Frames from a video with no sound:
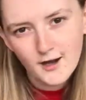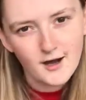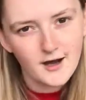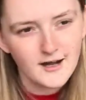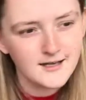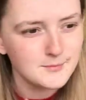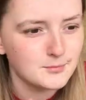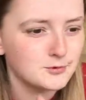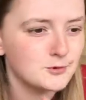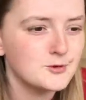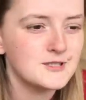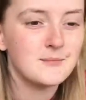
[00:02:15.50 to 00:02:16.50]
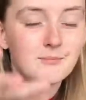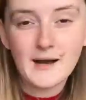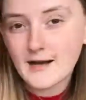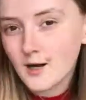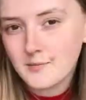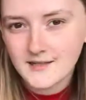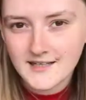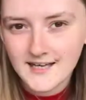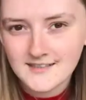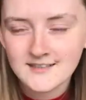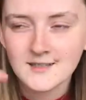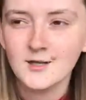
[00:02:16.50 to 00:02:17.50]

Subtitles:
I brought it back up again